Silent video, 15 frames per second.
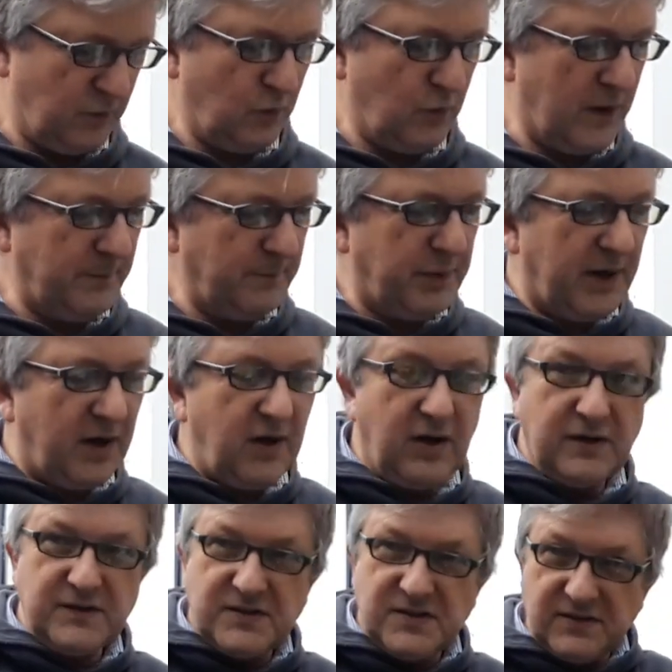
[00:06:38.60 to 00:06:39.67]
1
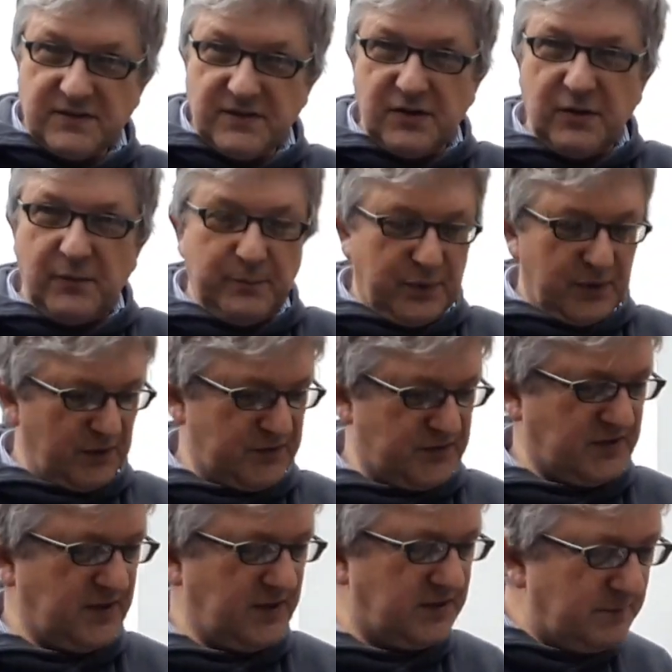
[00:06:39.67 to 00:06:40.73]
part
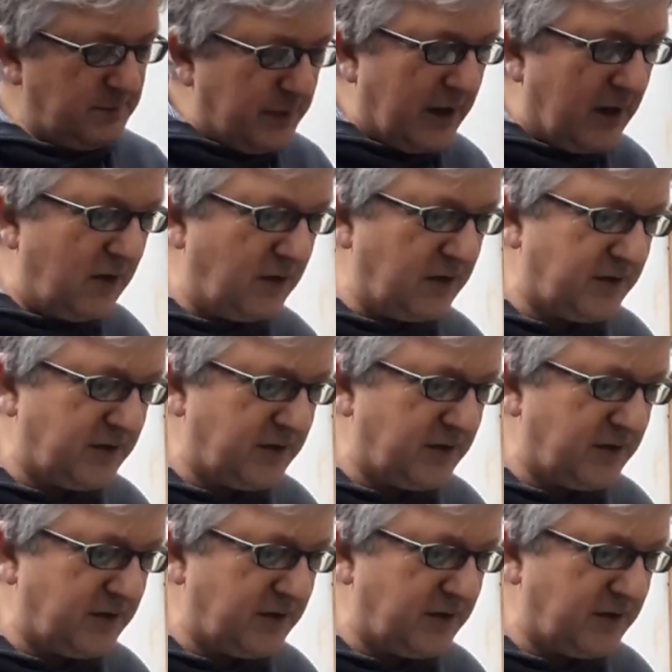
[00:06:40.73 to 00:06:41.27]
composted bark,